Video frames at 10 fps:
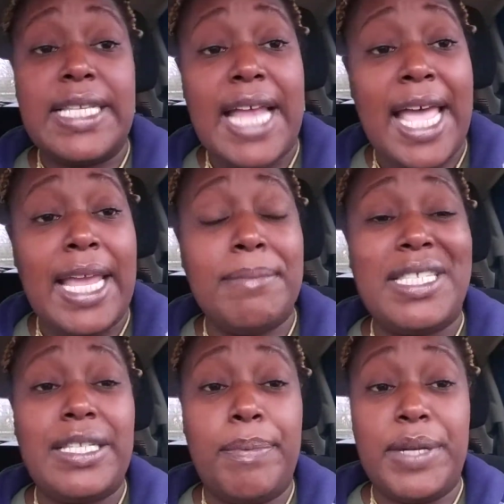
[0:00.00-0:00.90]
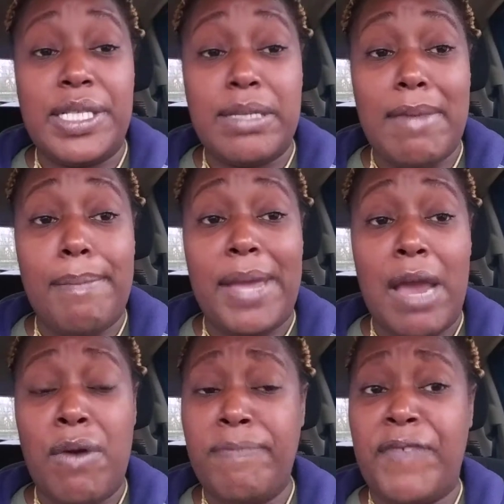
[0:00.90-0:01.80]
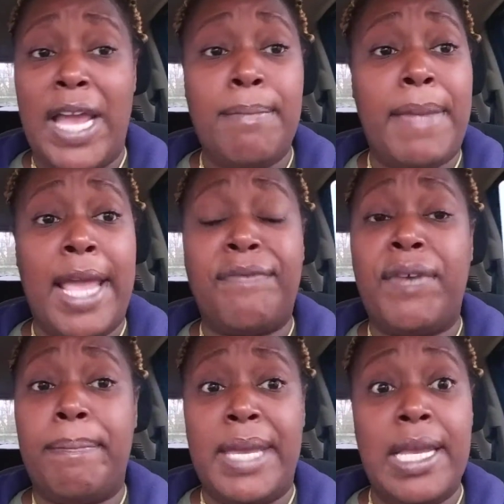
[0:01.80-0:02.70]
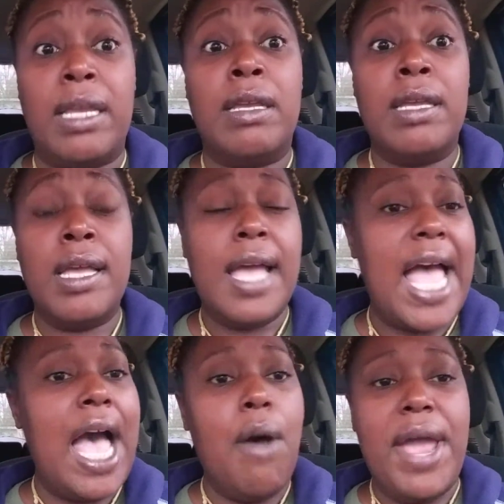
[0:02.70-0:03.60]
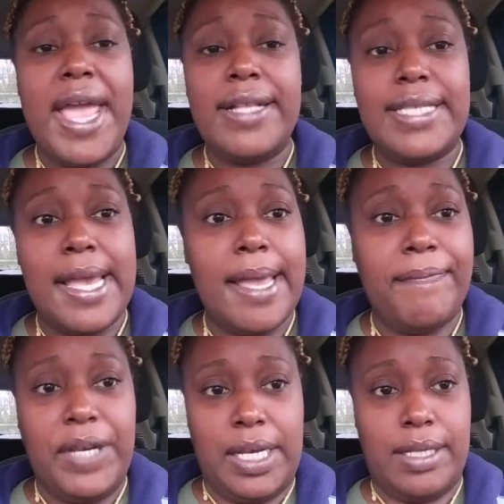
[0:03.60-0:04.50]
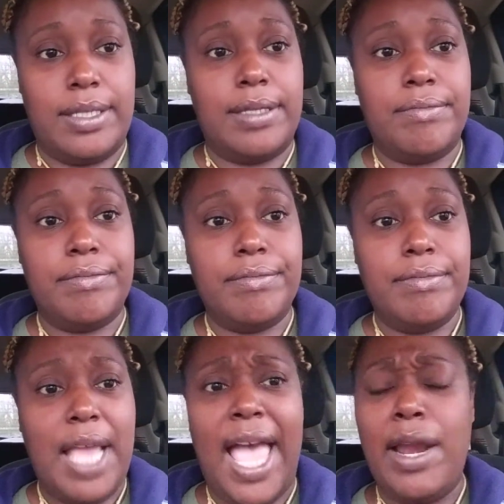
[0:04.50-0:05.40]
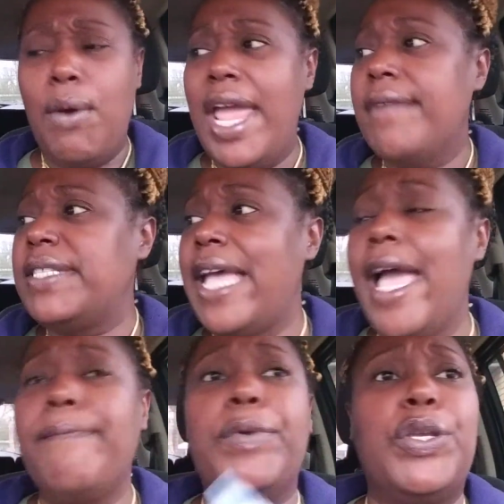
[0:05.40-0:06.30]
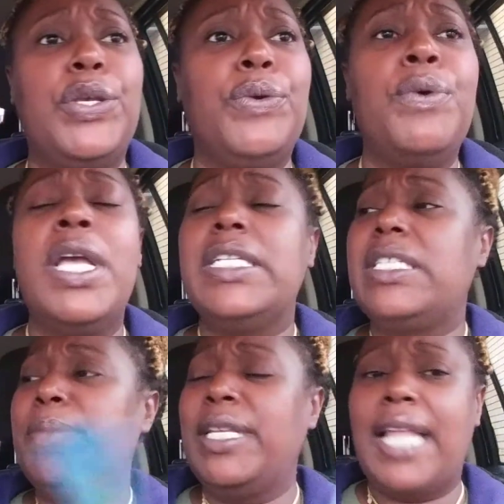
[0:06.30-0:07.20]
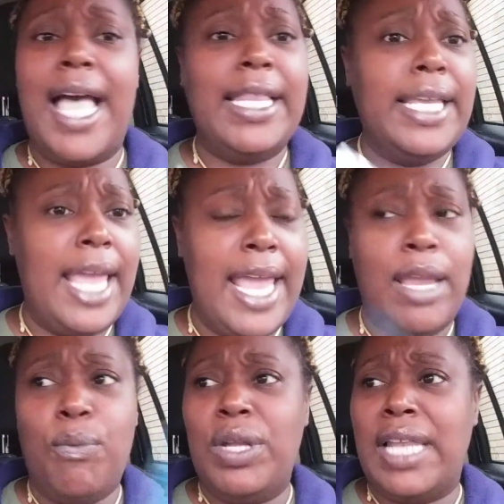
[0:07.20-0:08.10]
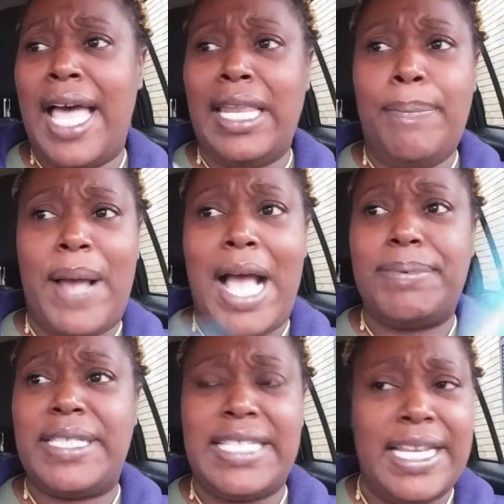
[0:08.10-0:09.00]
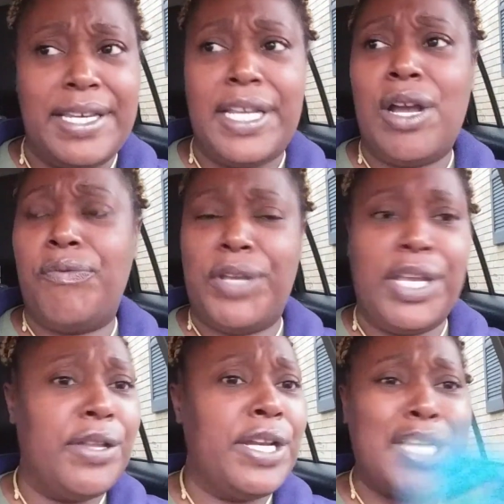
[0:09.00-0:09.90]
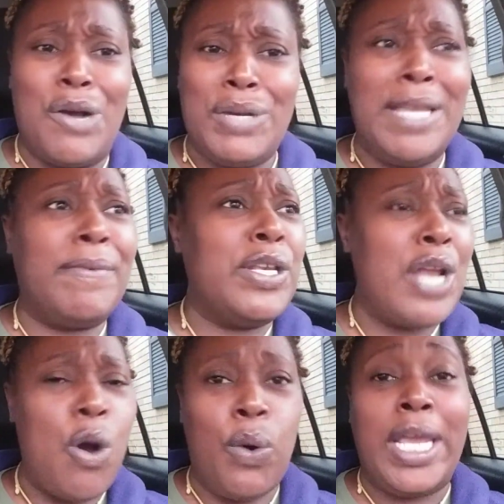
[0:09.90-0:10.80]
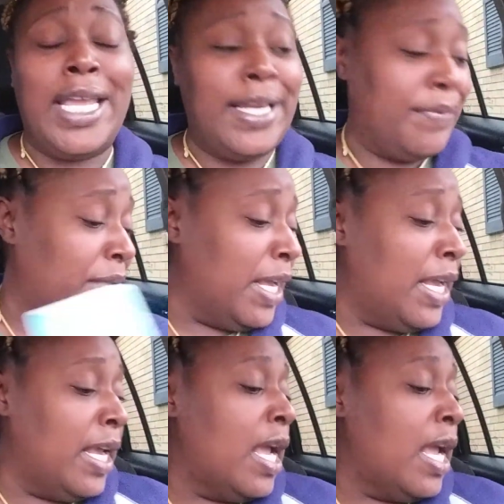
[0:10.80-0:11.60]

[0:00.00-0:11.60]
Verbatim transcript: said, I am stepping into my power. I'm fighting back for me. I don't have time for this. I don't have time for you to be lollygagging with lollipop Cindy over here that don't even know anything.